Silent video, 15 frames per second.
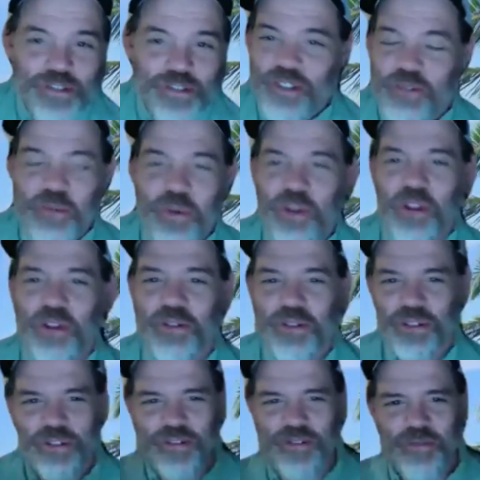one of
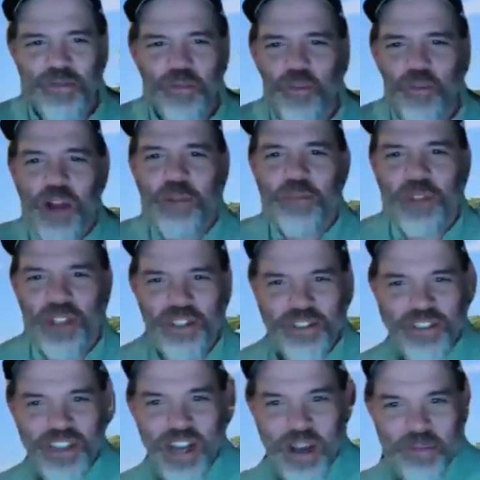those random things
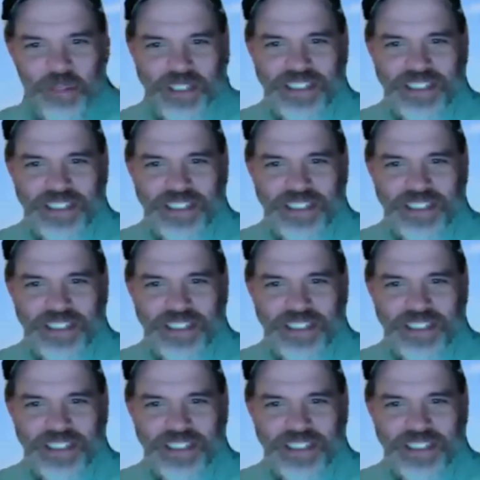that happened.